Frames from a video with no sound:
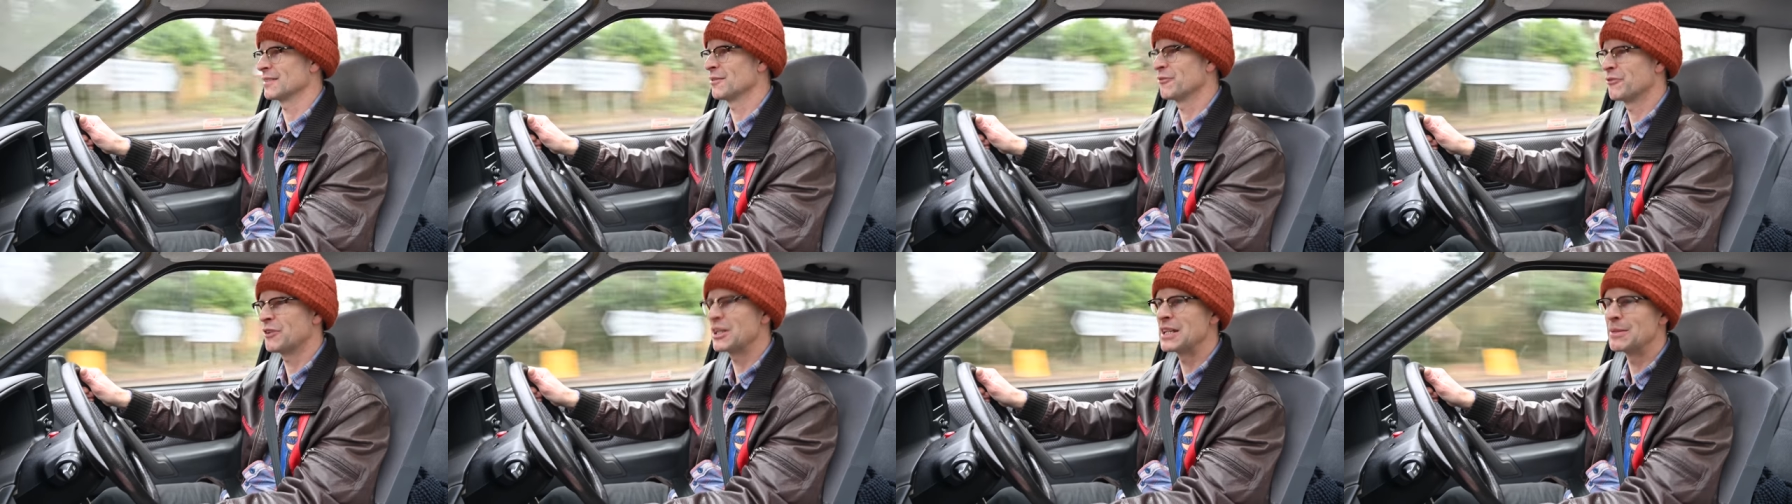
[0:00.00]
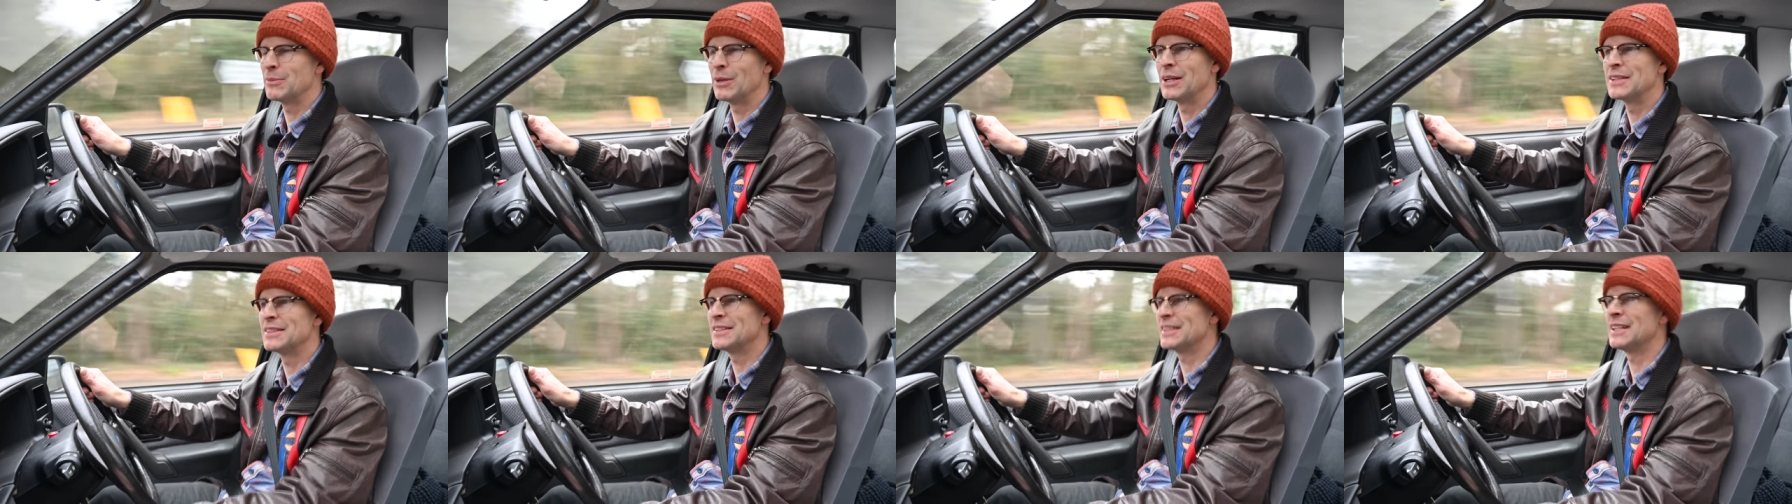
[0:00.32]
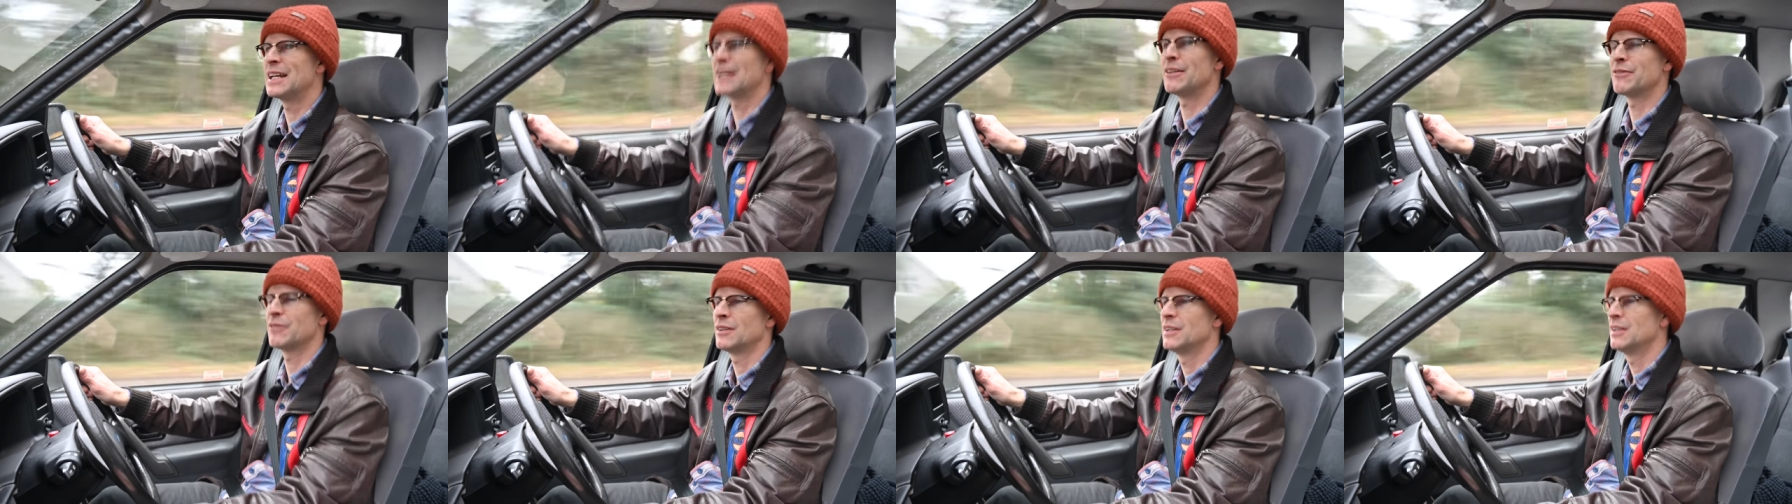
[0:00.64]
A friend of mine did
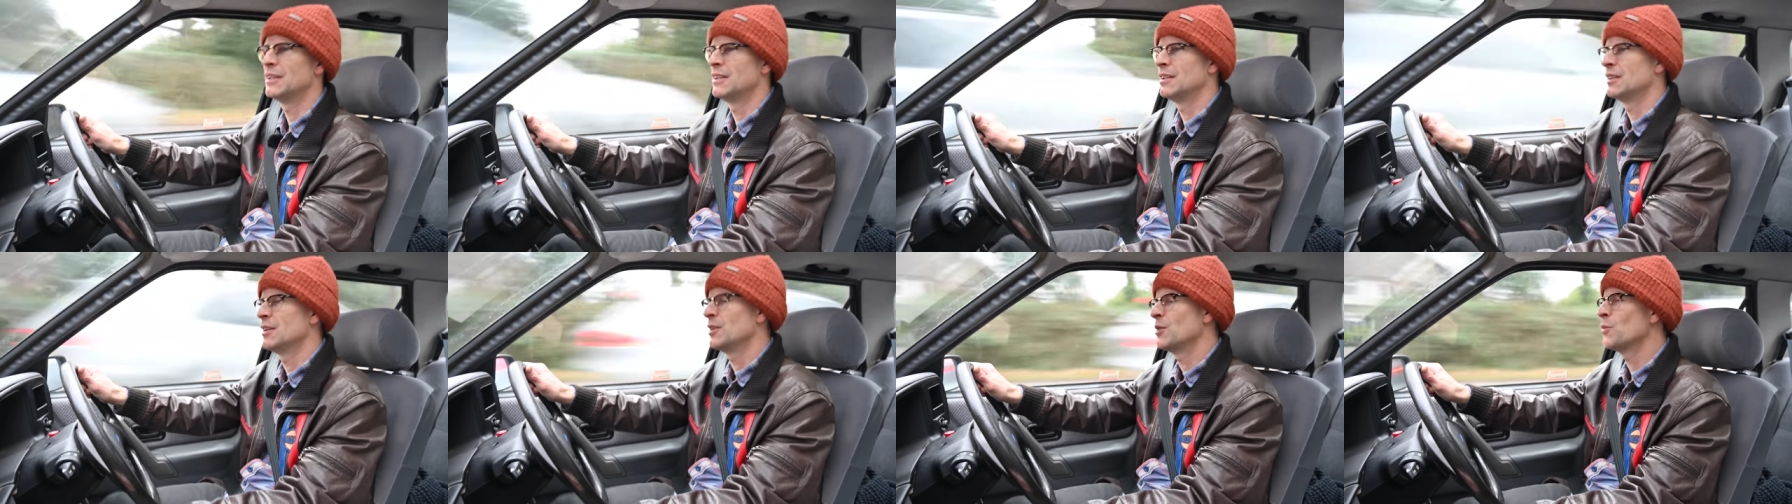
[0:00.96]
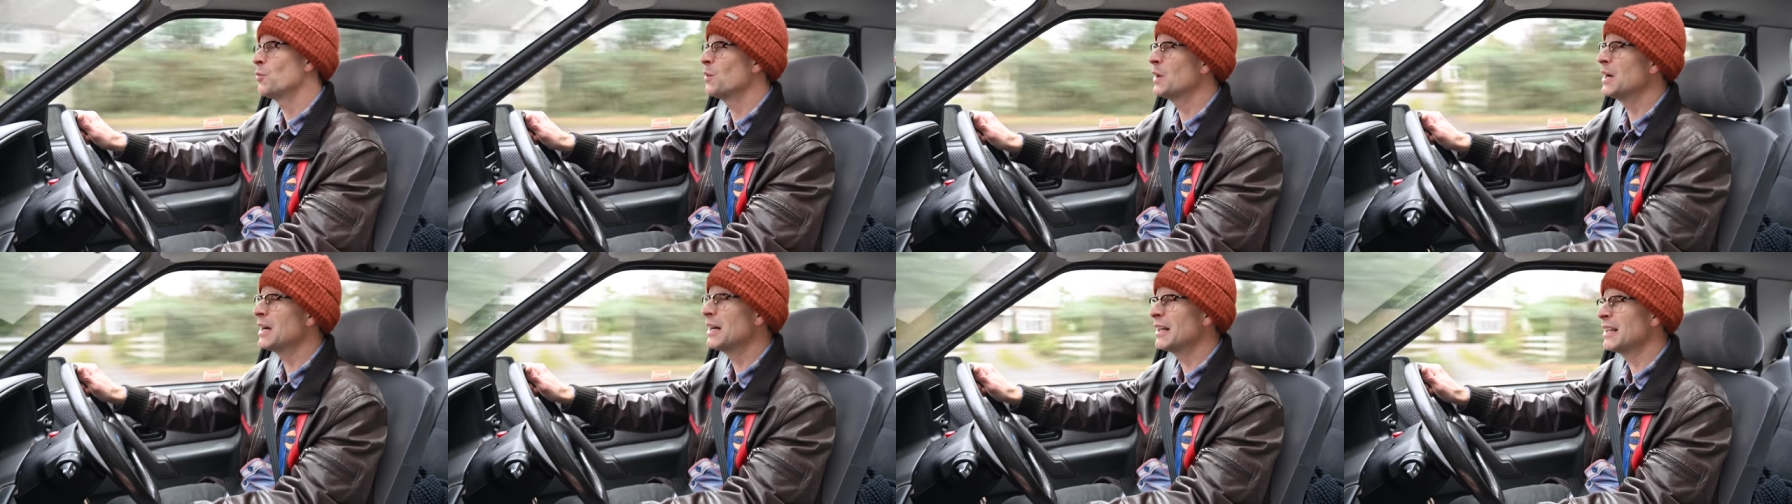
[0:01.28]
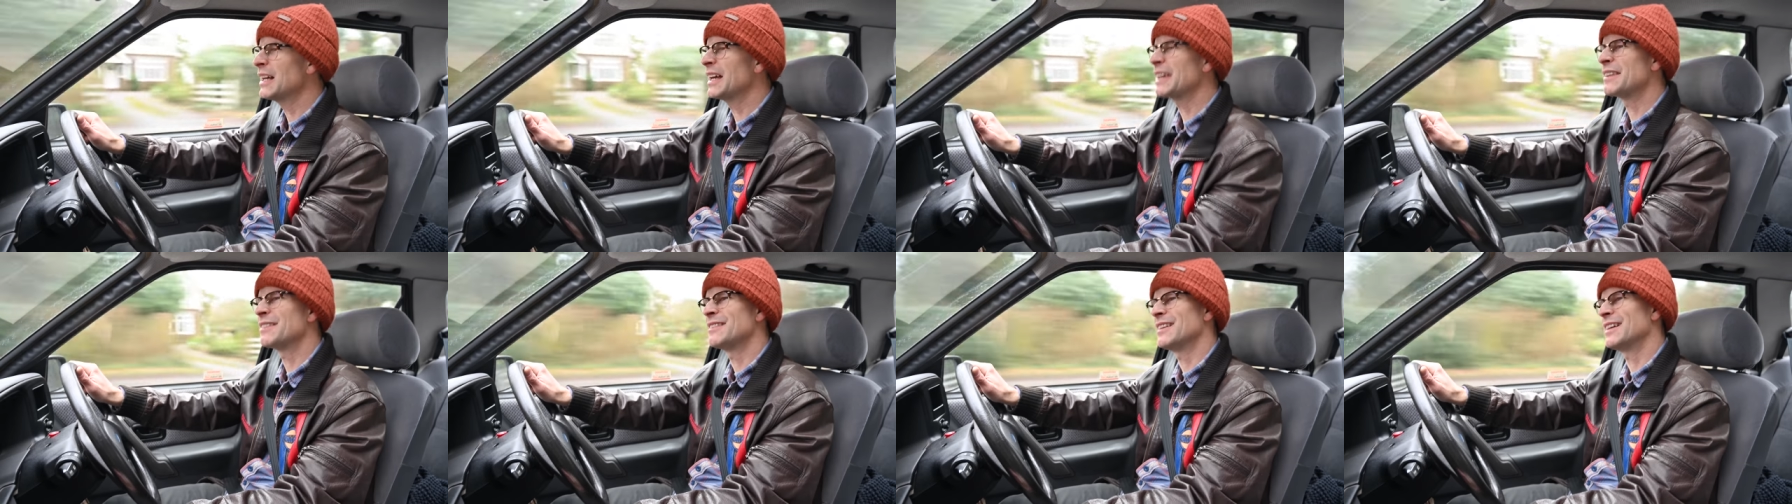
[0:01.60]
have, well,
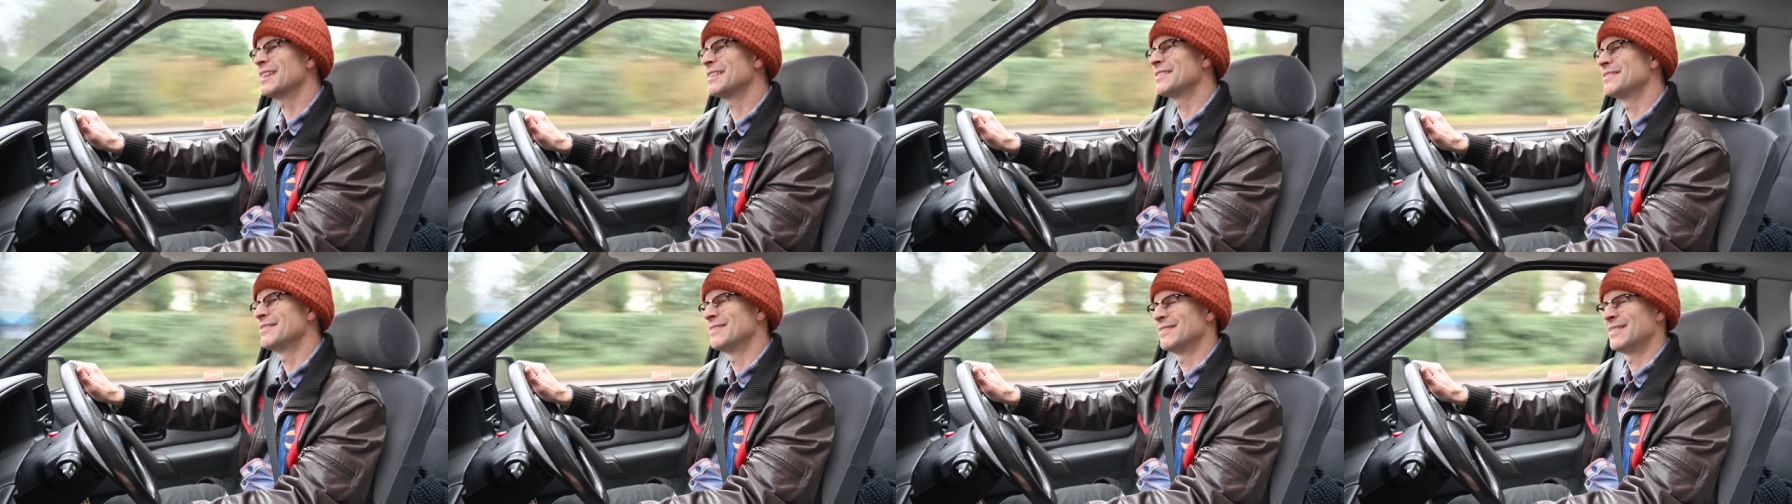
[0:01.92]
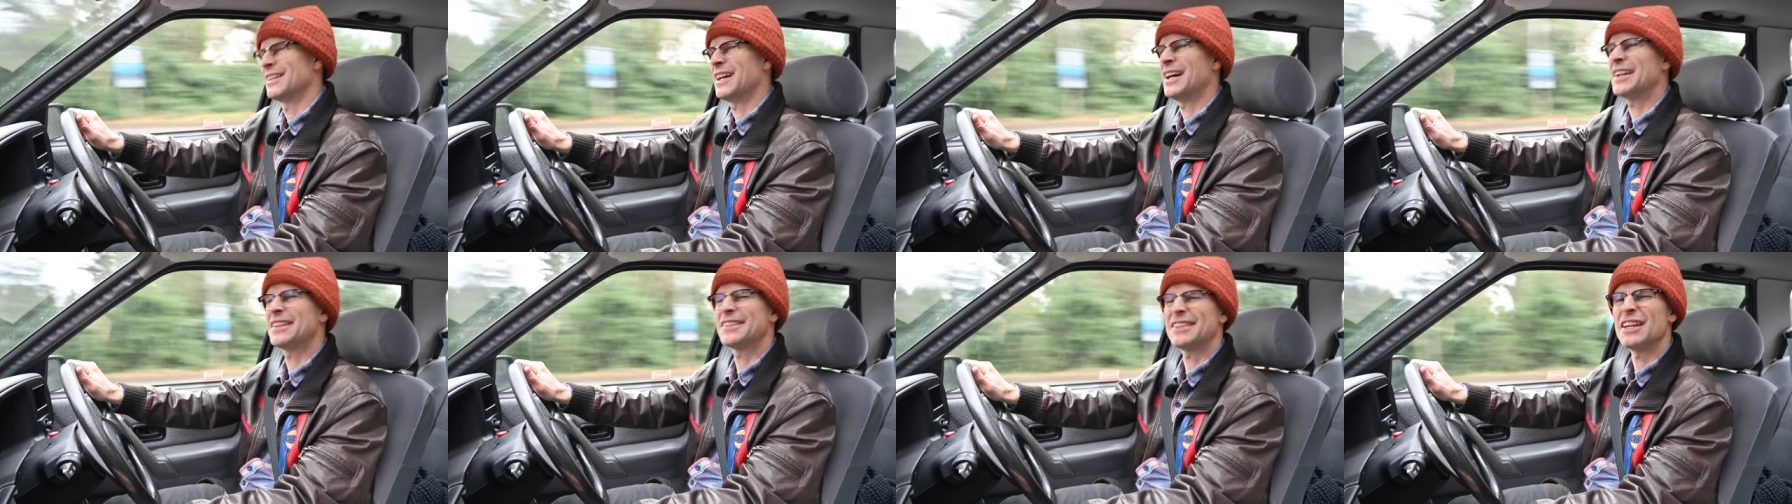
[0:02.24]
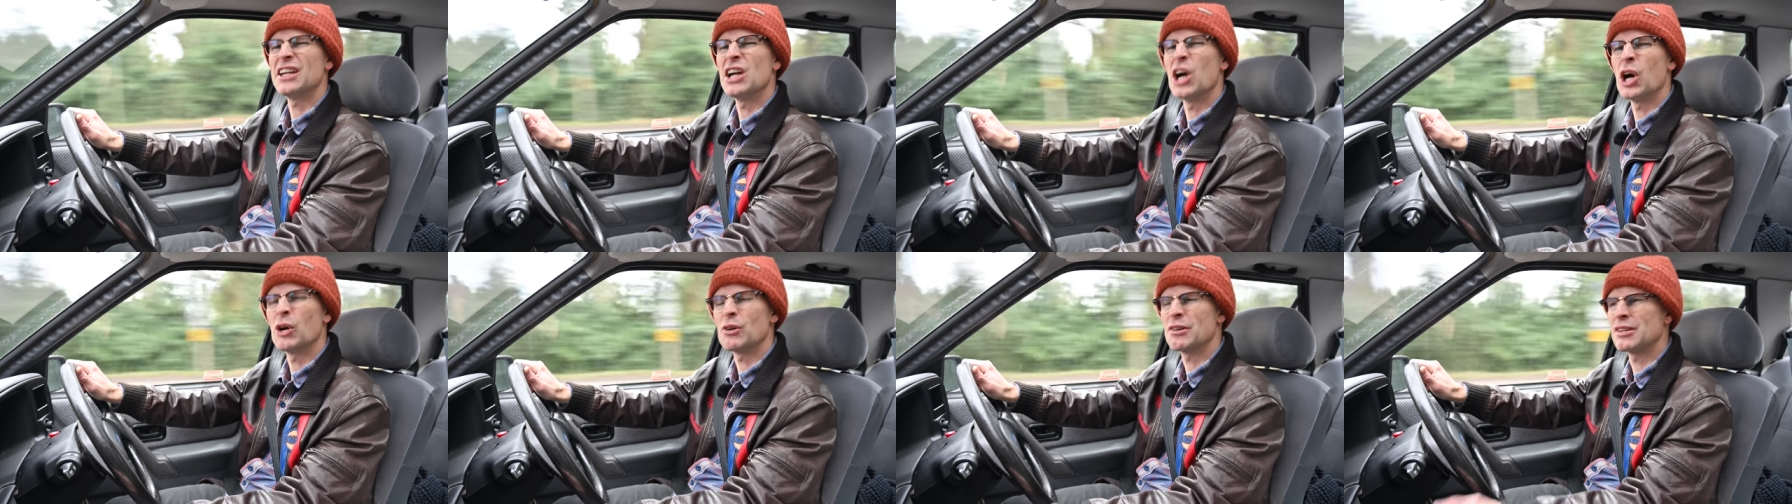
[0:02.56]
I, I, I
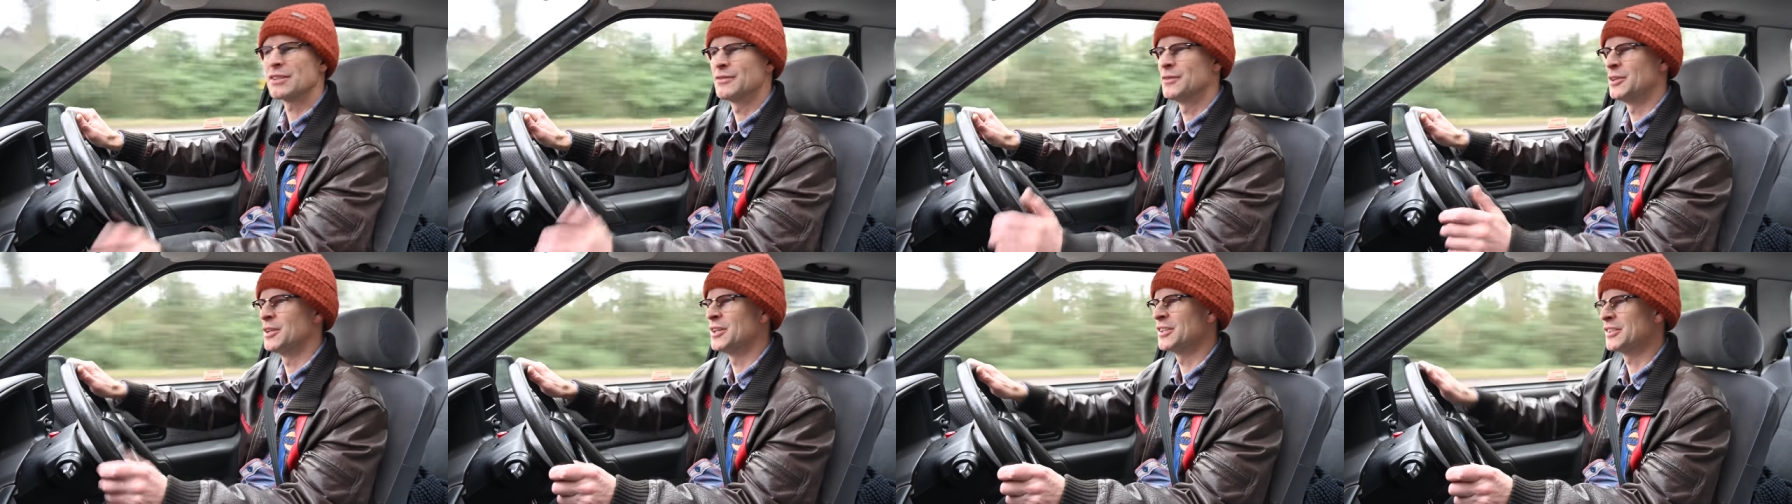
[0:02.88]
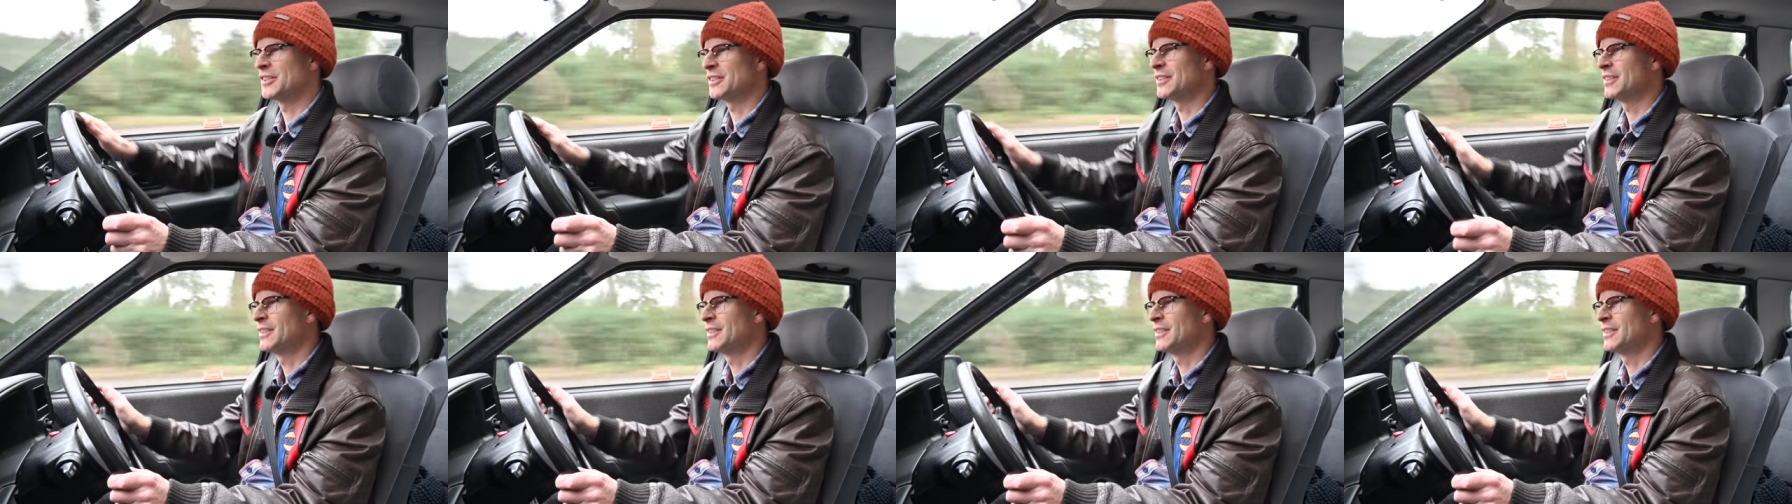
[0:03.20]
say RS version.